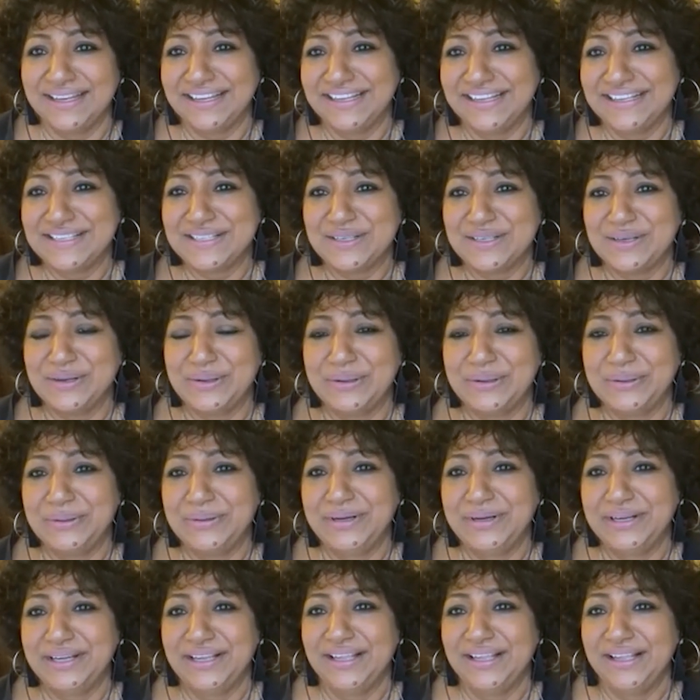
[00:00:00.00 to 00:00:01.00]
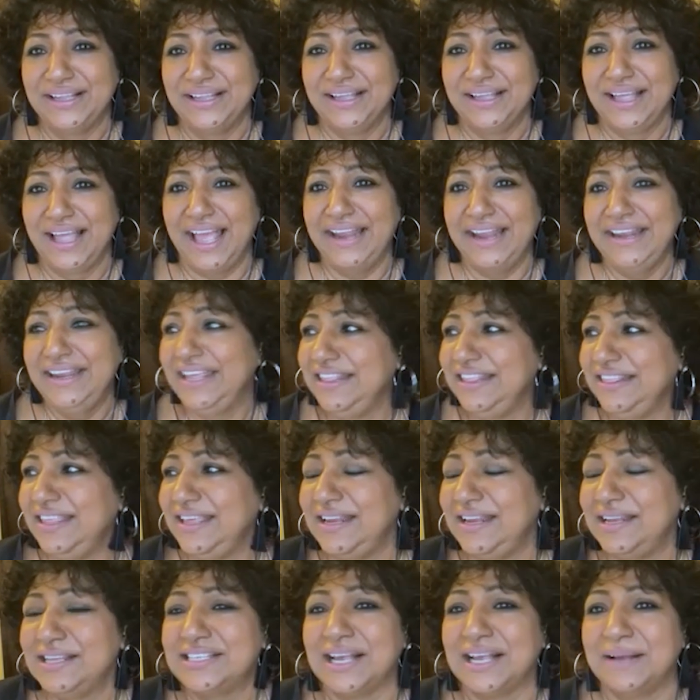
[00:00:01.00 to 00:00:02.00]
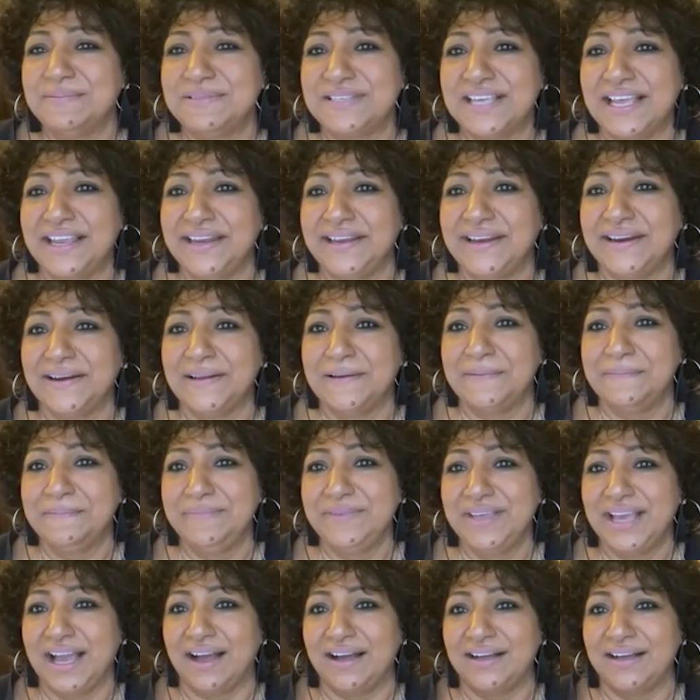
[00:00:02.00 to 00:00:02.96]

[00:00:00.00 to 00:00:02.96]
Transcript: so, and Hindi is samsarikanam.